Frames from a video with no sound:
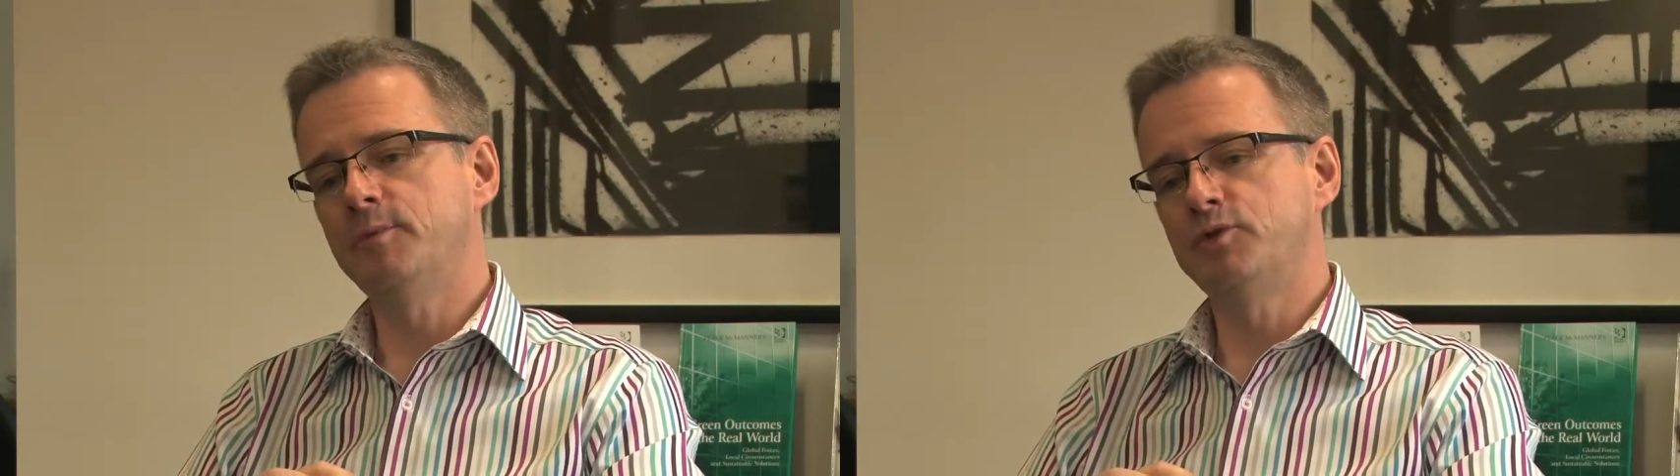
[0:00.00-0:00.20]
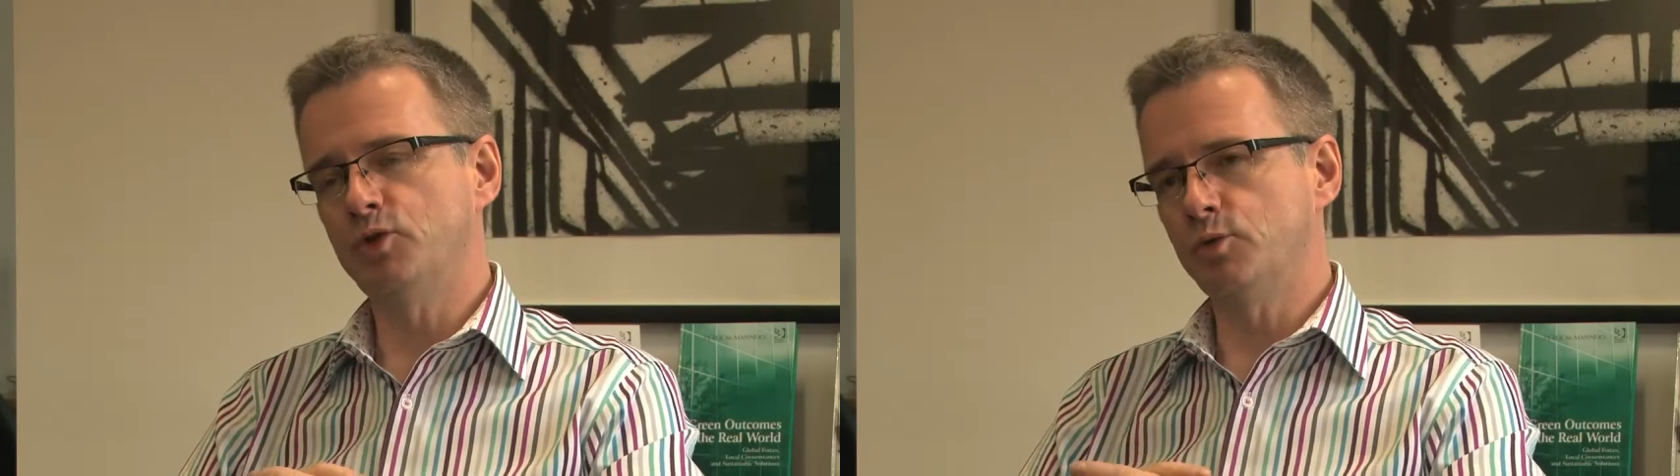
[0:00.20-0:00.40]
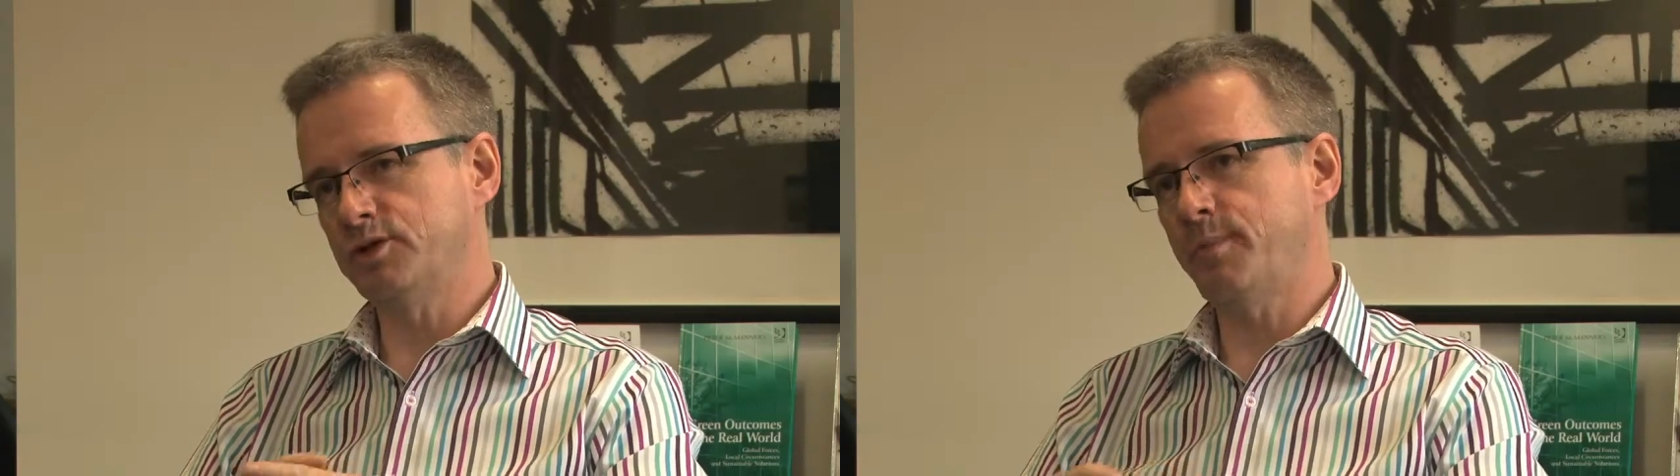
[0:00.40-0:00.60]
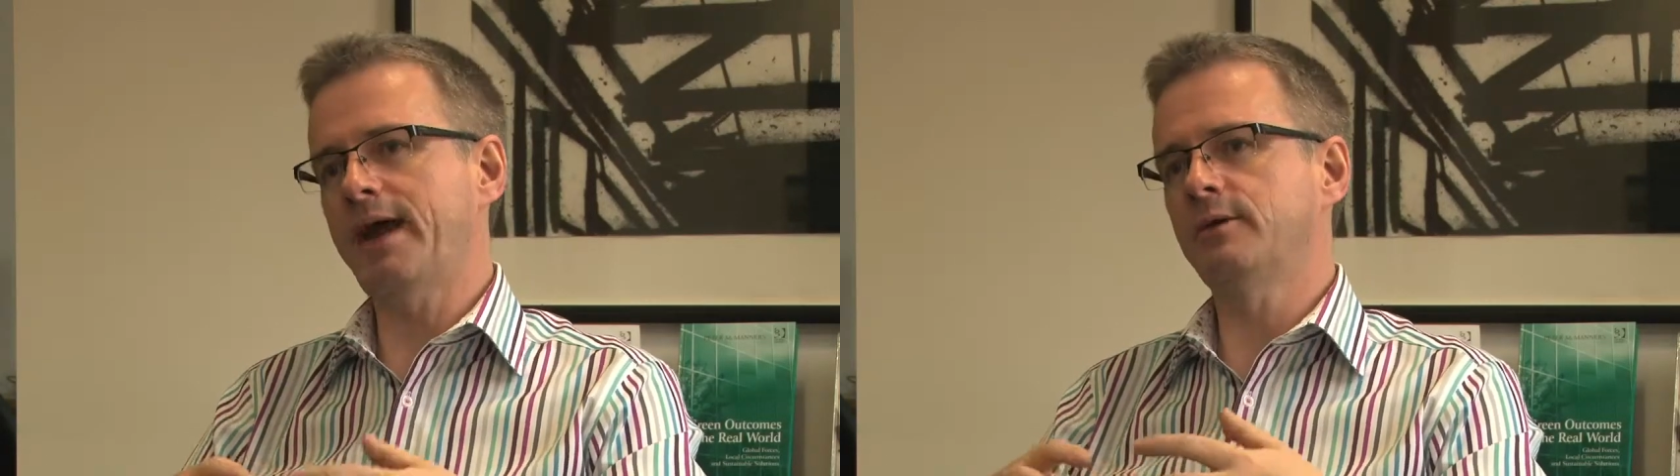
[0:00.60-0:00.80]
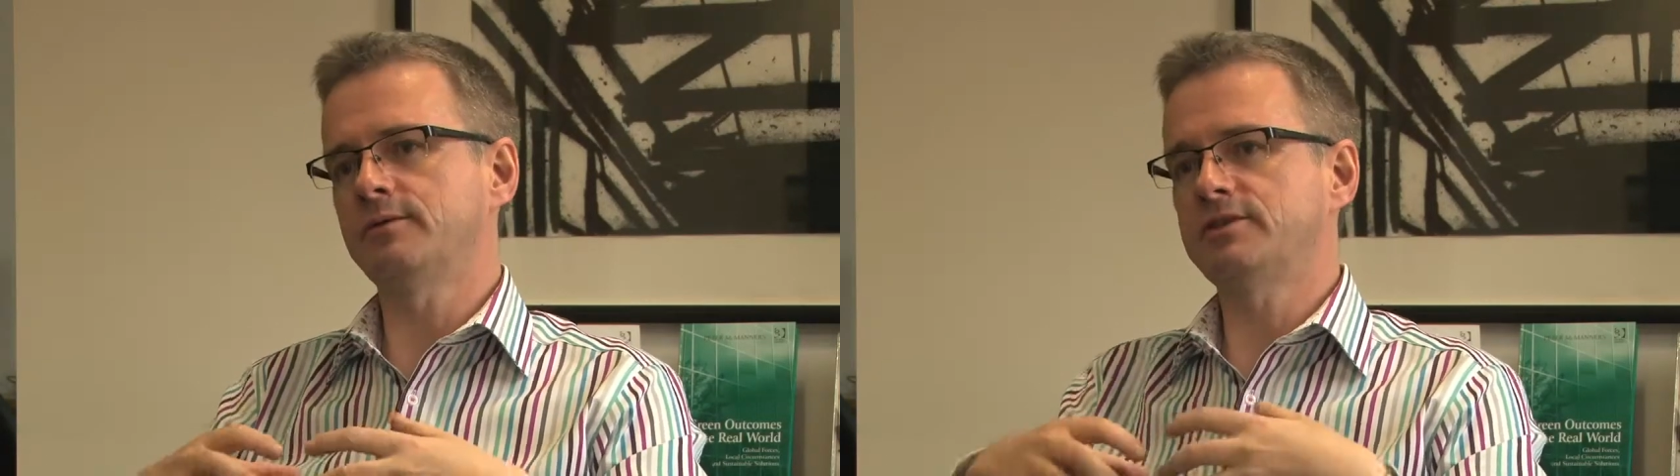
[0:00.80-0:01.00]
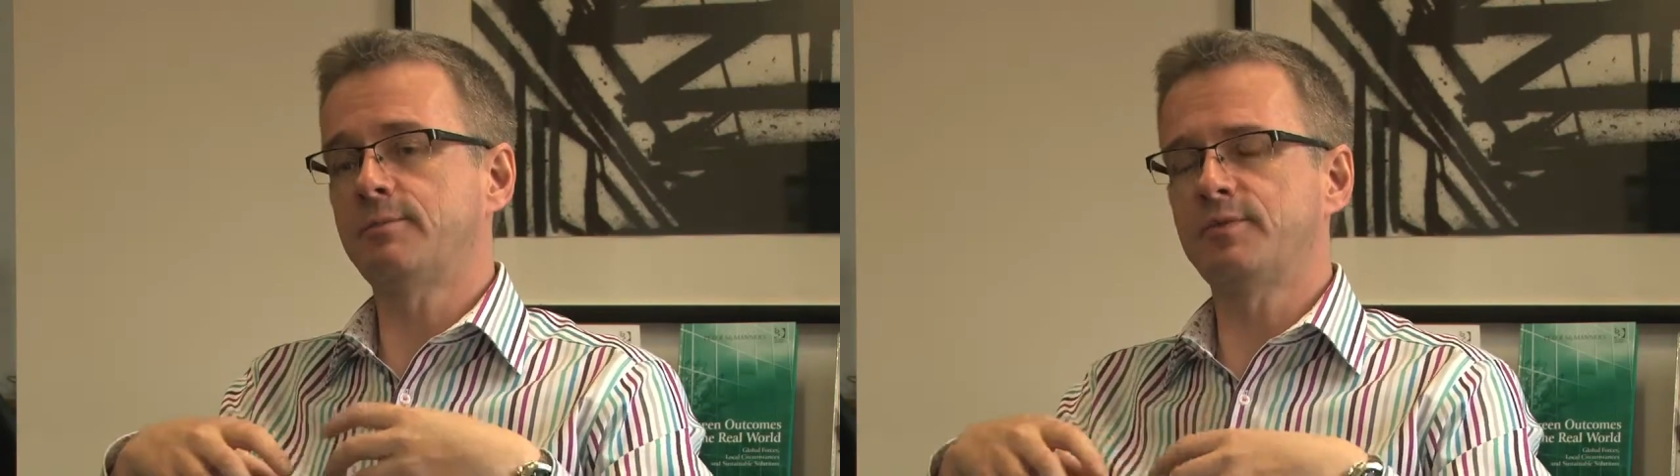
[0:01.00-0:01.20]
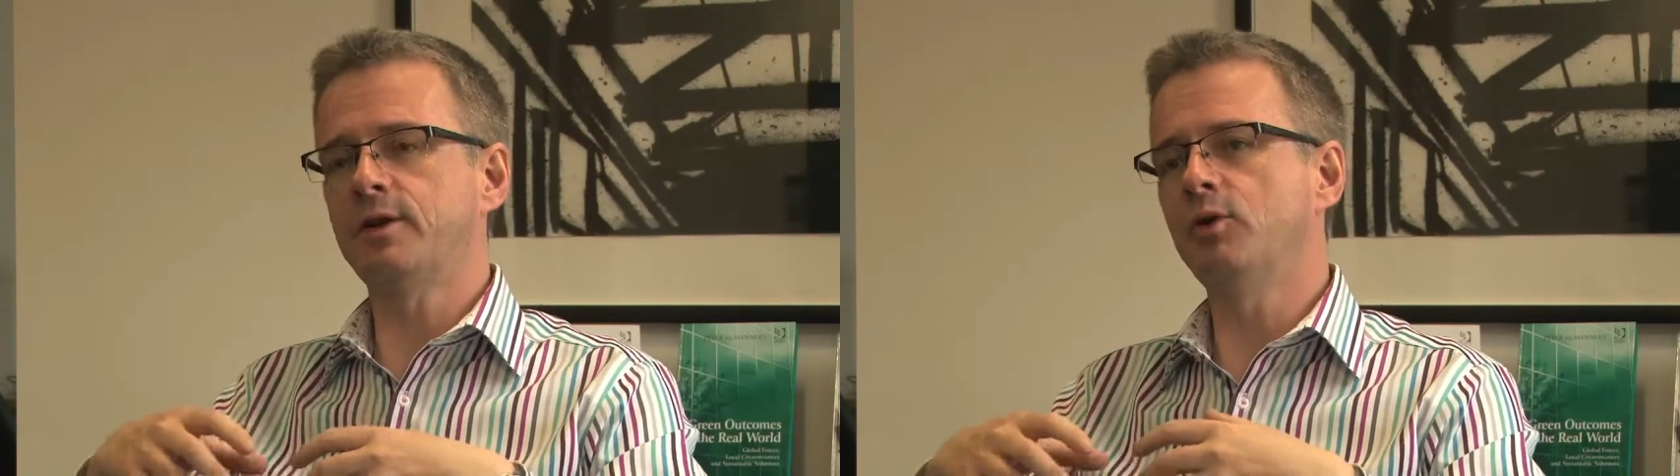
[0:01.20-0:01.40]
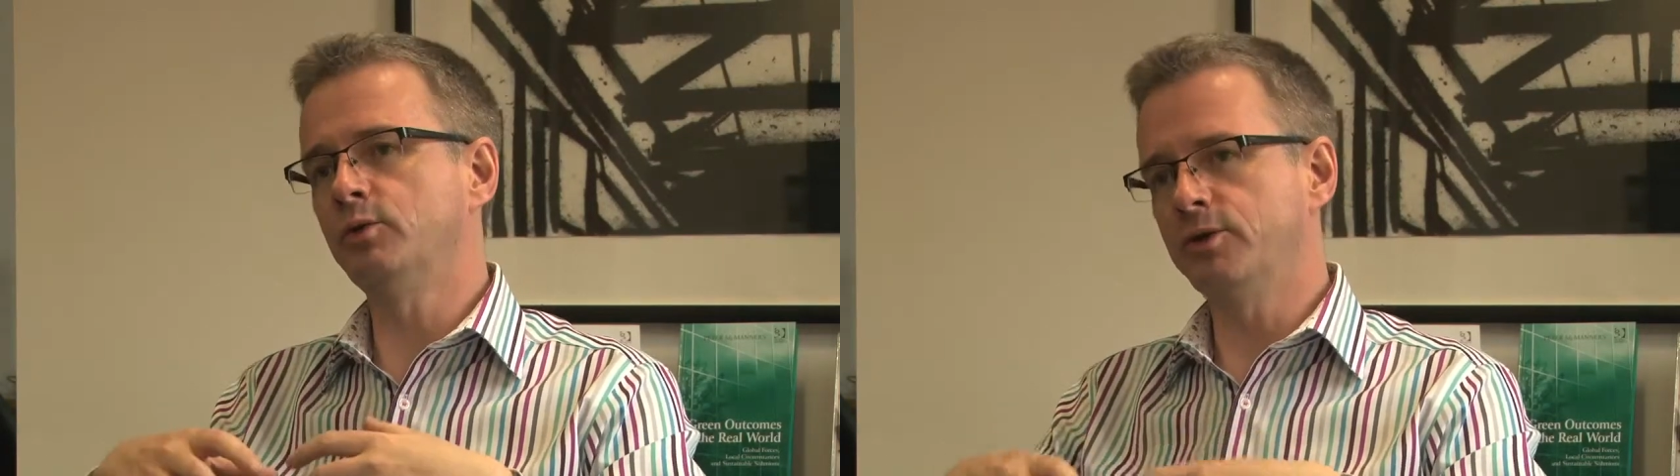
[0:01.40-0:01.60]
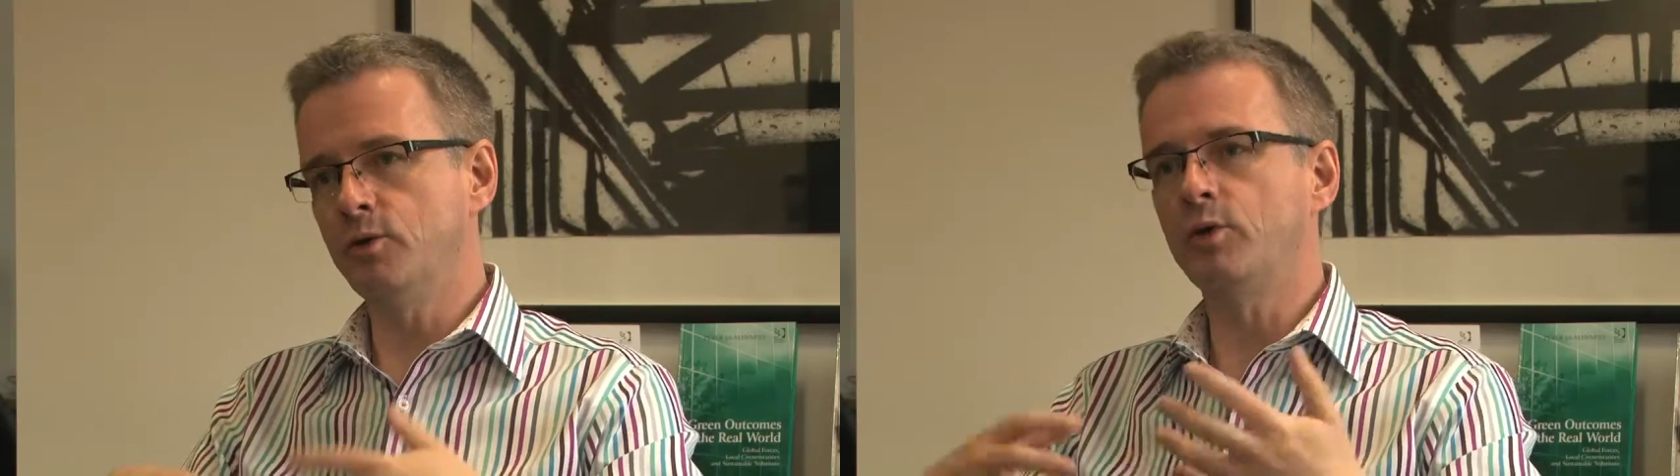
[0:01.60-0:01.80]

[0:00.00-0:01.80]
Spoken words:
talked about something called an